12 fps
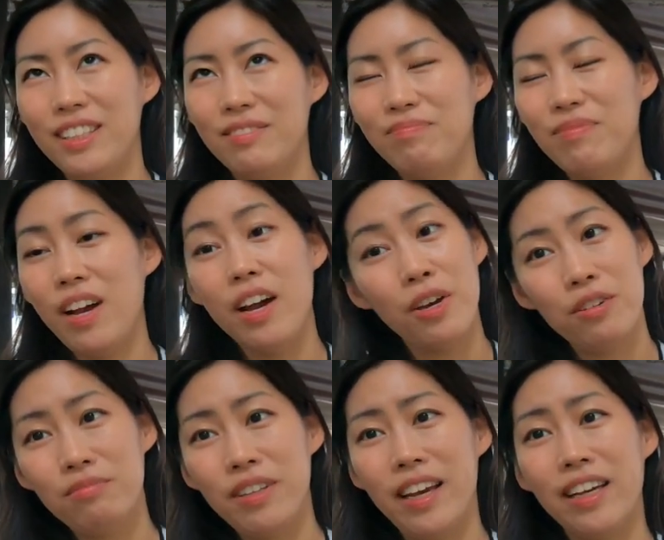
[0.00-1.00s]
I hope they
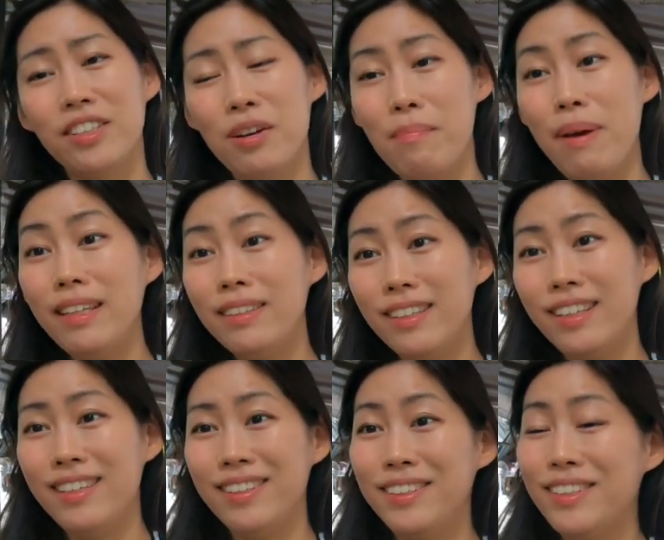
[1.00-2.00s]
actually amend it in the
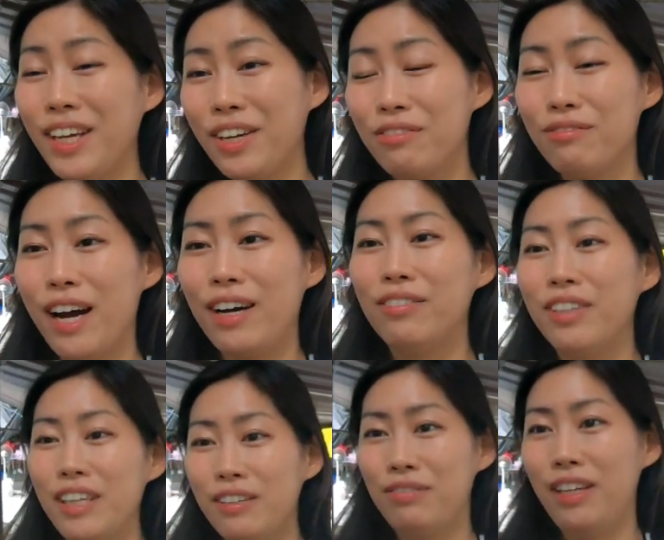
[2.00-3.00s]
second round if
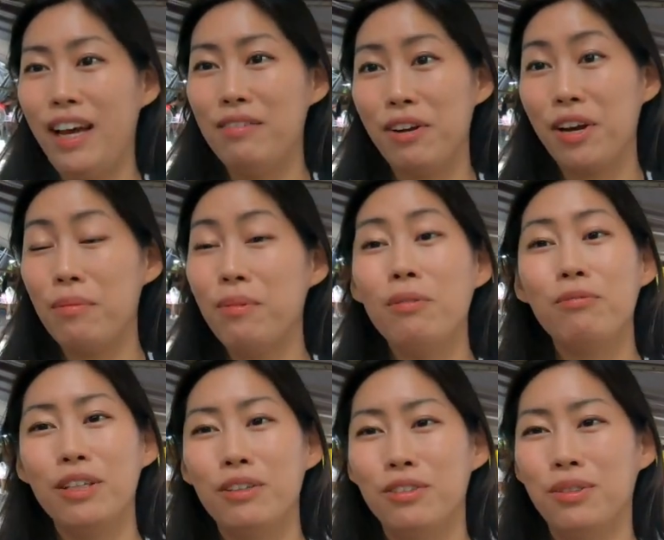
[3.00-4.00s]
they ever come up with
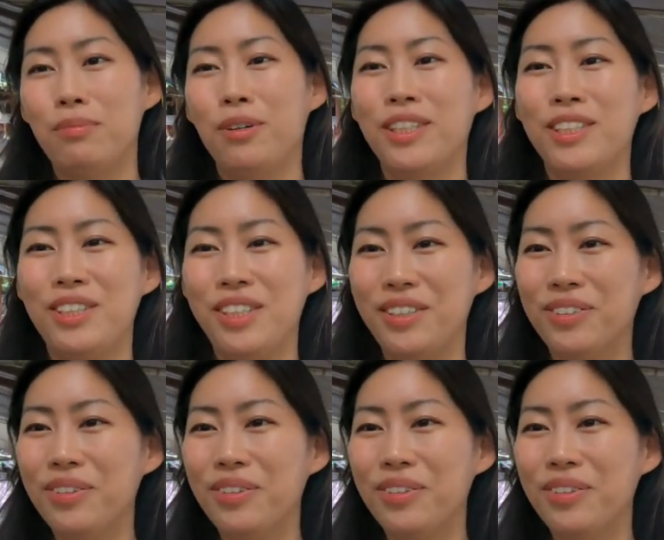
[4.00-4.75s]
Osmo Pocket 2.